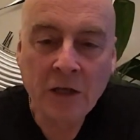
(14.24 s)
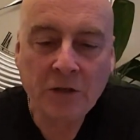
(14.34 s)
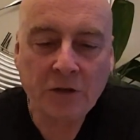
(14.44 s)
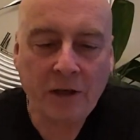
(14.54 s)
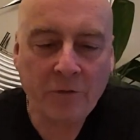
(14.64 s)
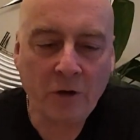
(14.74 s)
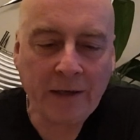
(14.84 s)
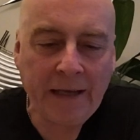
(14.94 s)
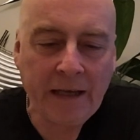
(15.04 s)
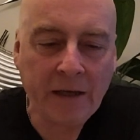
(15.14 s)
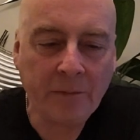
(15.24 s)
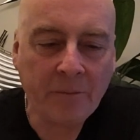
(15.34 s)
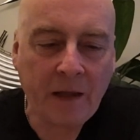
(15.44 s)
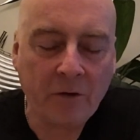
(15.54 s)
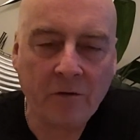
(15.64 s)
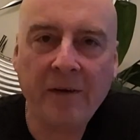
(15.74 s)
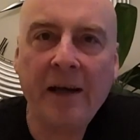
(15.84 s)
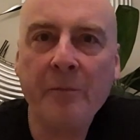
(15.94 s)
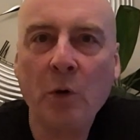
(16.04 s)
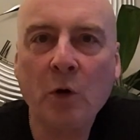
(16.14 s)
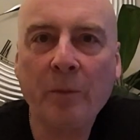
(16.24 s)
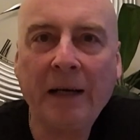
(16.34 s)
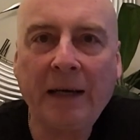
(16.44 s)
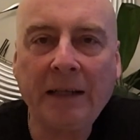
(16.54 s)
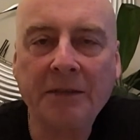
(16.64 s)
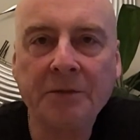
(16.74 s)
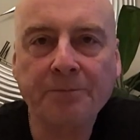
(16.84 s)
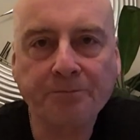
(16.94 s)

So I've got 5 pork pies,